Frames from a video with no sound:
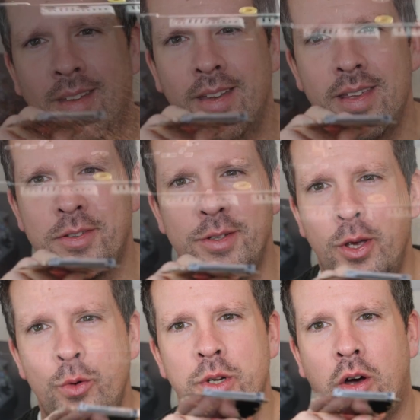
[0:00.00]
It's
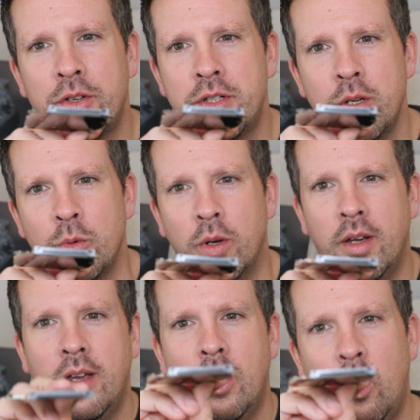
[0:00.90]
U.2.
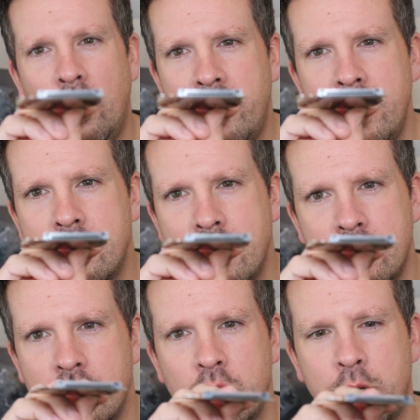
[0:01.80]
All of these
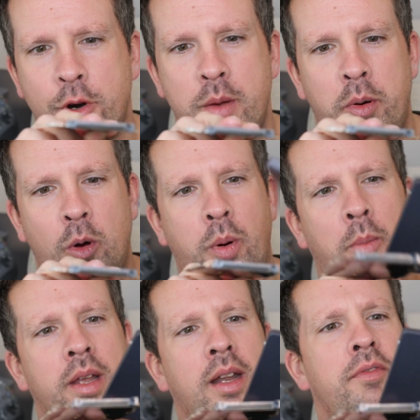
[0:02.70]
things are just creeping up on
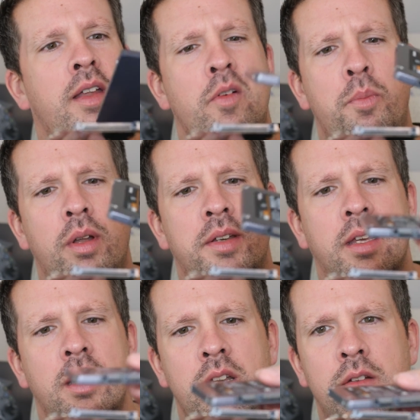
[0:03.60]
me, and I've never bloody
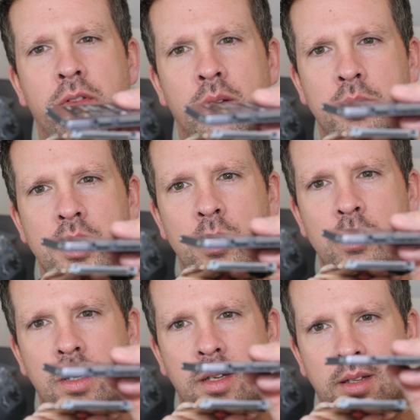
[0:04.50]
heard of them.
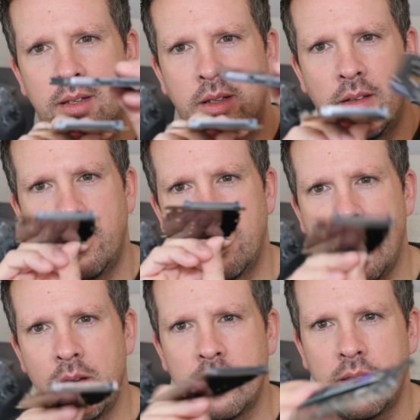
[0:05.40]
So
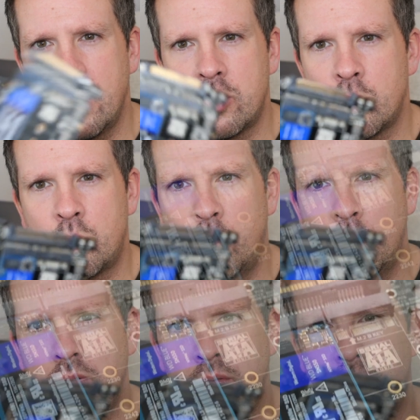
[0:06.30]
that just wouldn't